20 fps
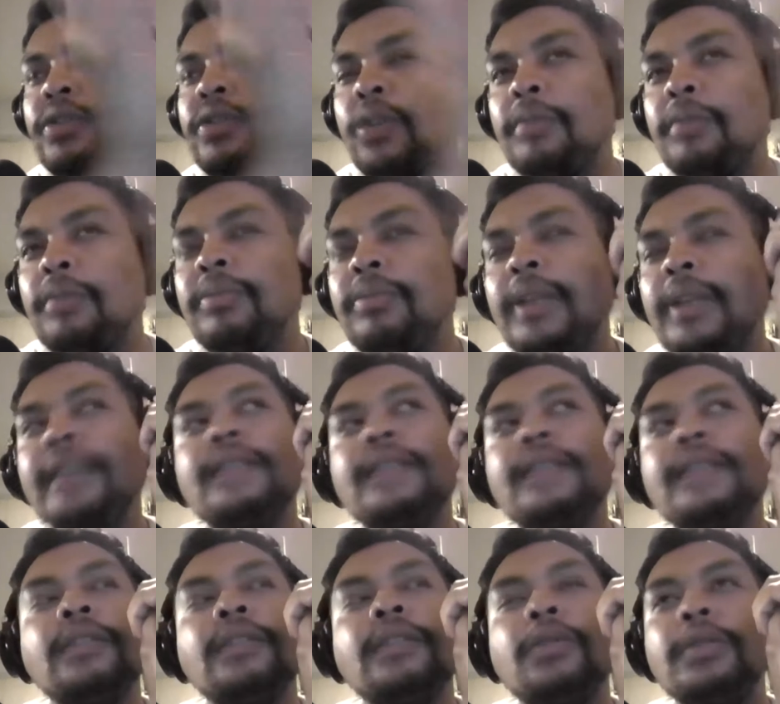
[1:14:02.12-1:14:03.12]
chalk
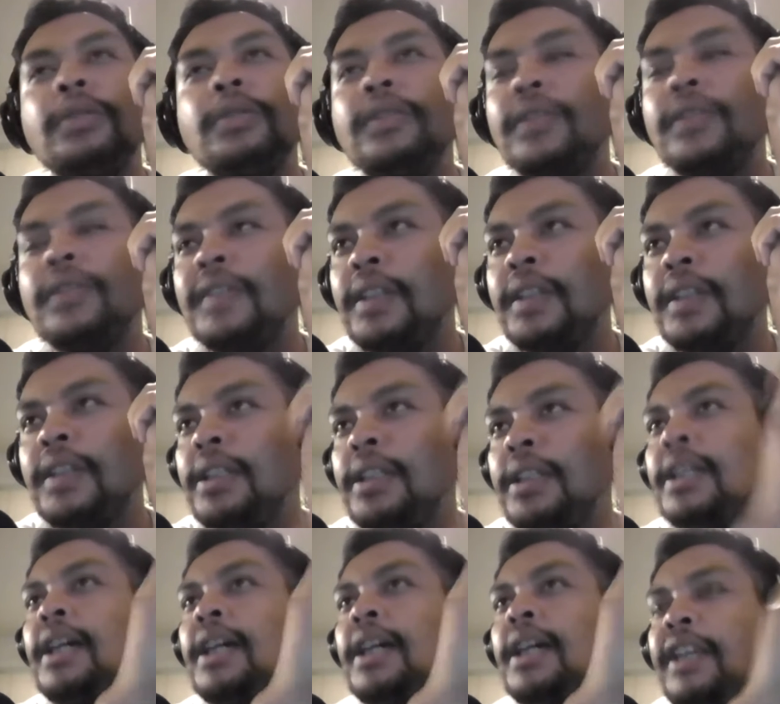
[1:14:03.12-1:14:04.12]
bullets in order to
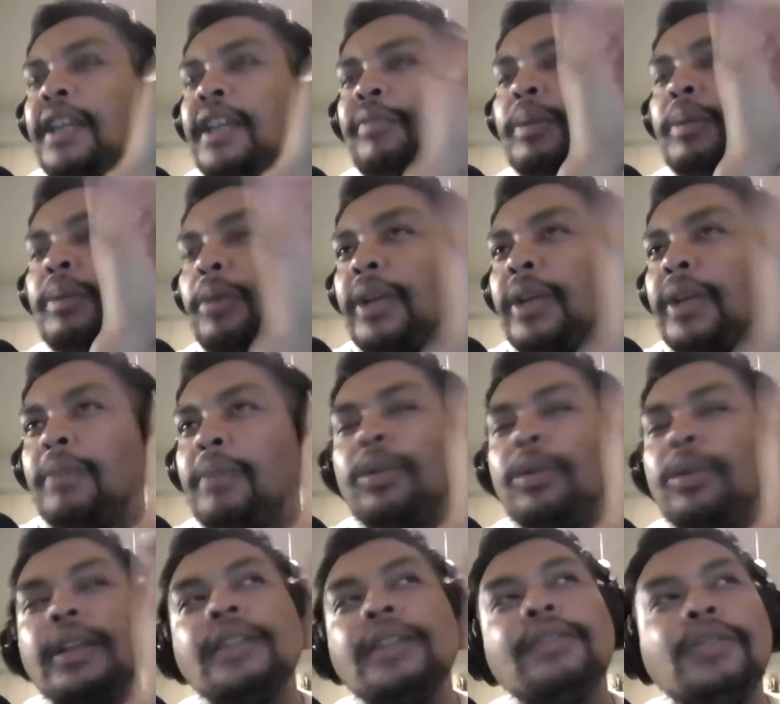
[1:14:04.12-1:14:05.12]
see if people can
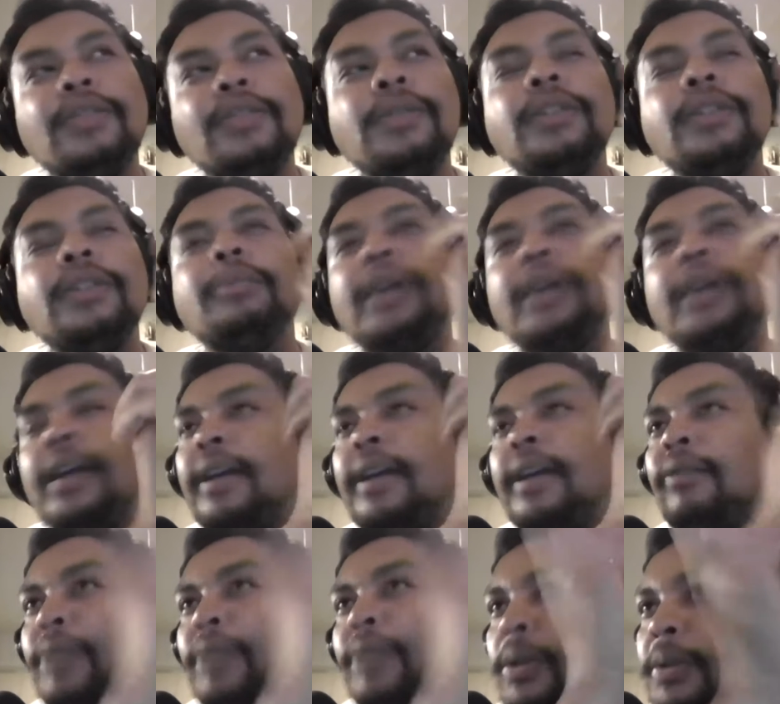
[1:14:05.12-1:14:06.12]
predict the future by
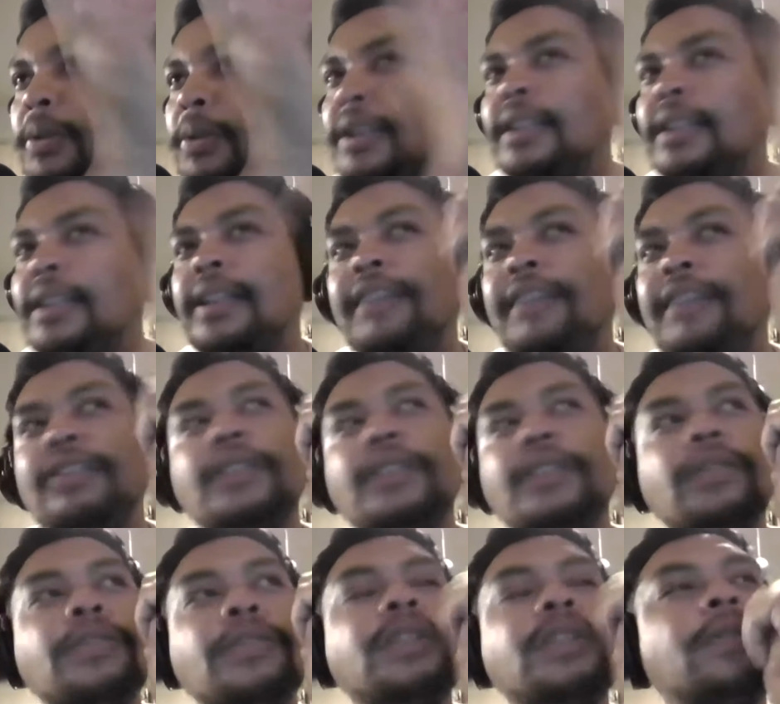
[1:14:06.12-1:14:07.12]
recording their
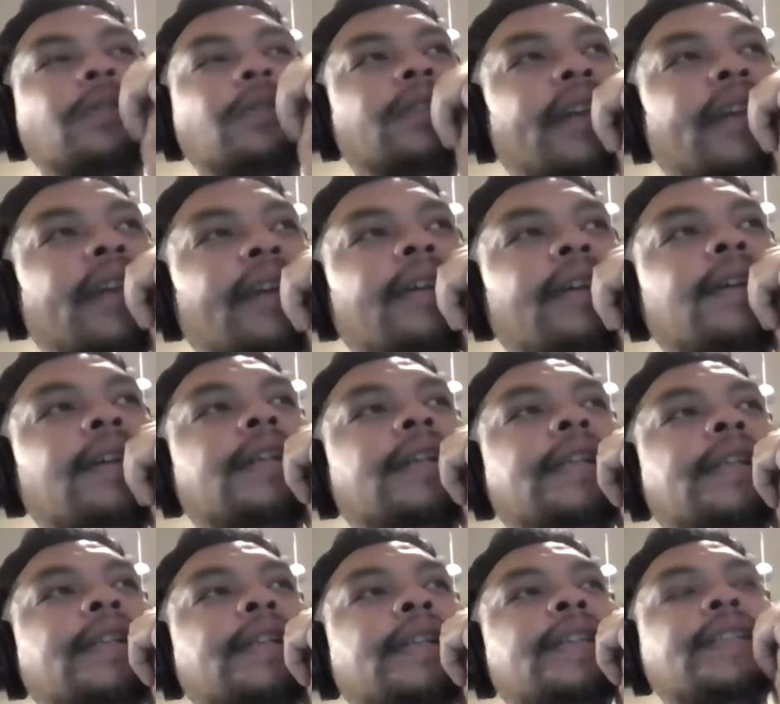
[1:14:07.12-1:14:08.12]
physiological data
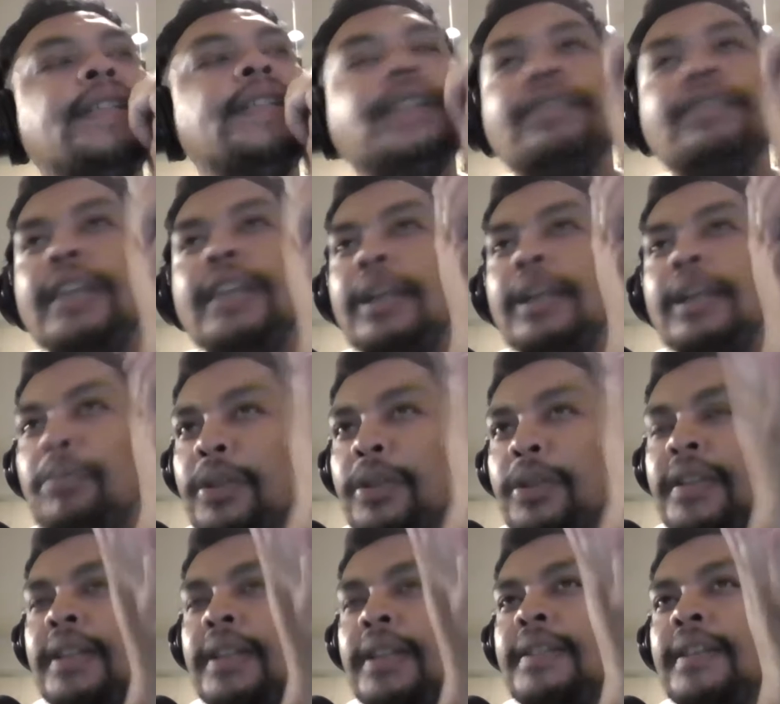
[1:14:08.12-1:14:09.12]
and see if they can
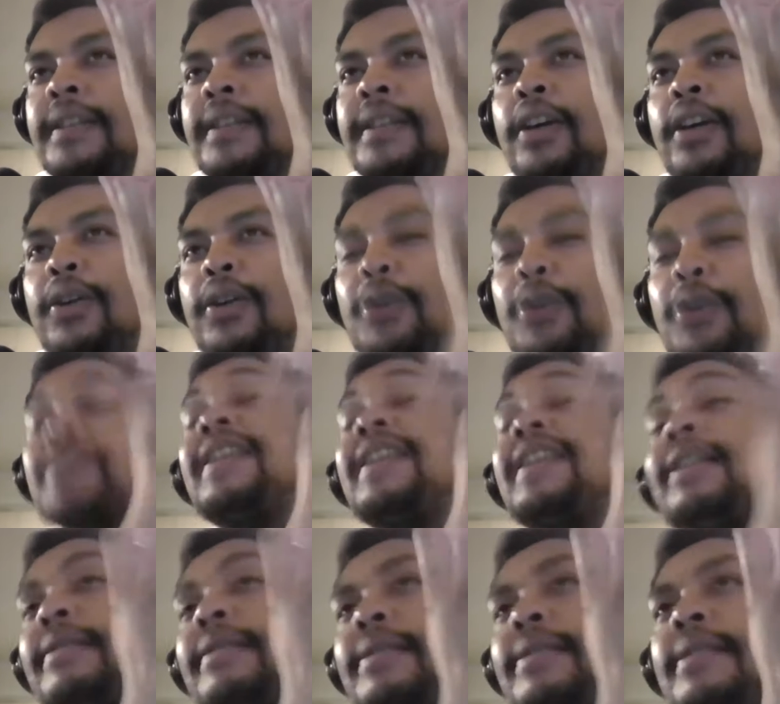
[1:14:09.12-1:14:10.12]
predict or
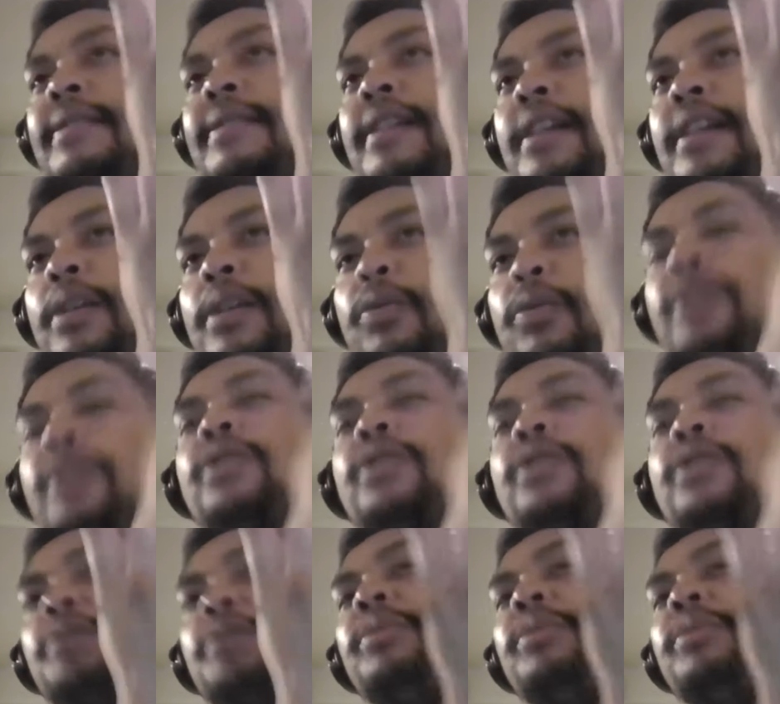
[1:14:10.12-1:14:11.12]
sense when the
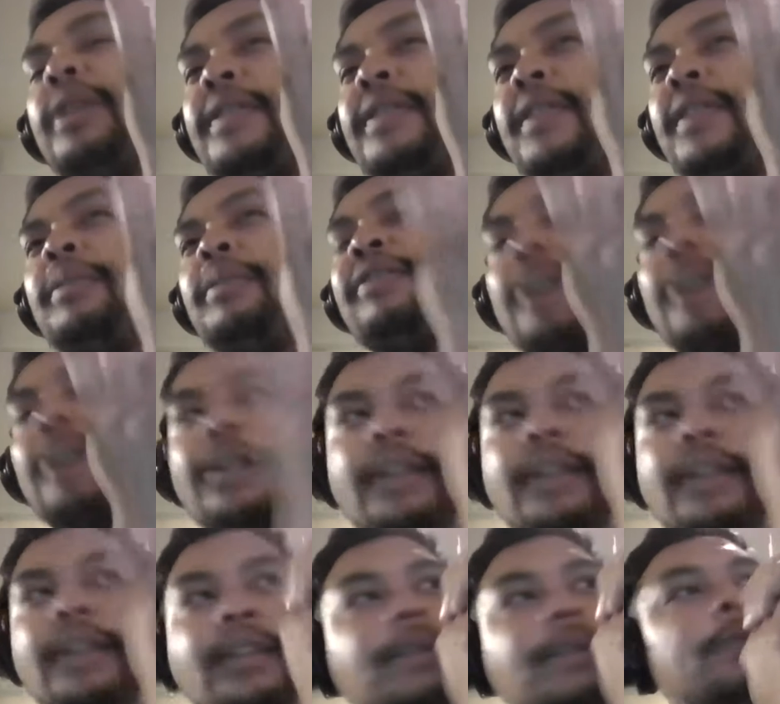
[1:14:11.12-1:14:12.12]
chalk bullet is going to be
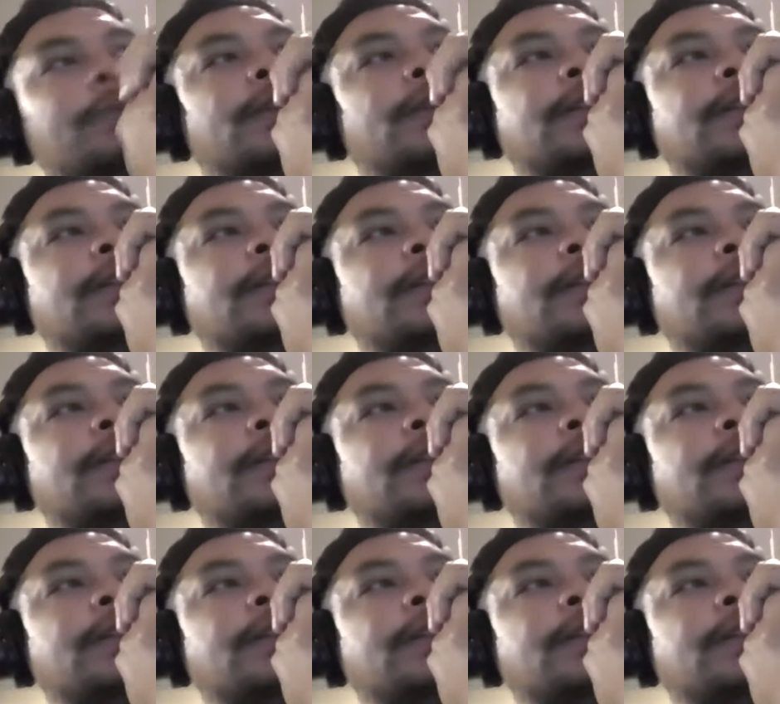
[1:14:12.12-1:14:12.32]
fired at them,